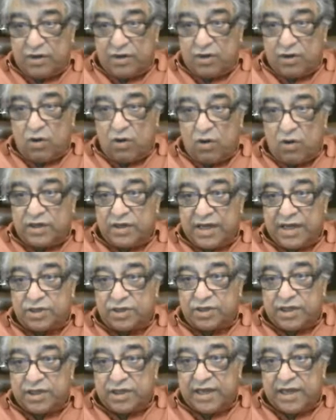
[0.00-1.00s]
they're all in
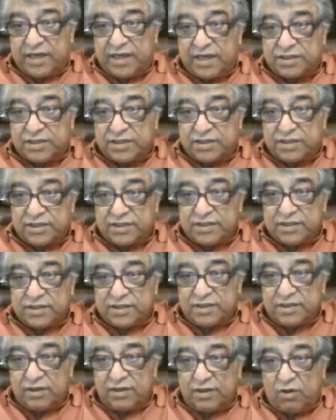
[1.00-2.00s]
Ancient Aliens
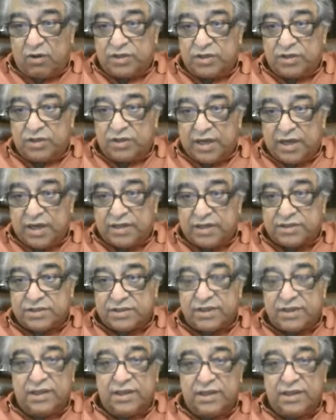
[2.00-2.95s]
all these guys. Absolutely,